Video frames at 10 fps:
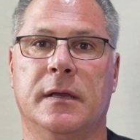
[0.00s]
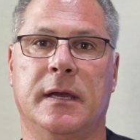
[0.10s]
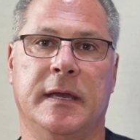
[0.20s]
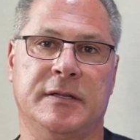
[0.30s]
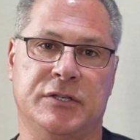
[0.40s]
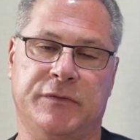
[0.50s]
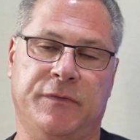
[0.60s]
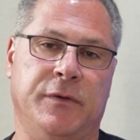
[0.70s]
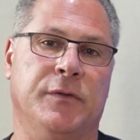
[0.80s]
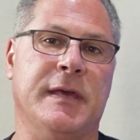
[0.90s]
It just
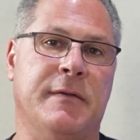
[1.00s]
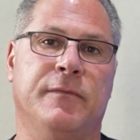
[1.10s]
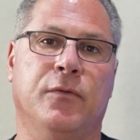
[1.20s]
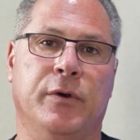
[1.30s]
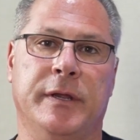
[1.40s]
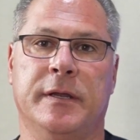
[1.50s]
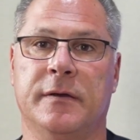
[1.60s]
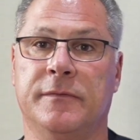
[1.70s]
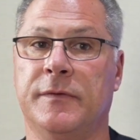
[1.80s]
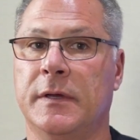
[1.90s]
filled that void
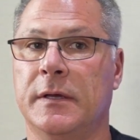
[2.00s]
of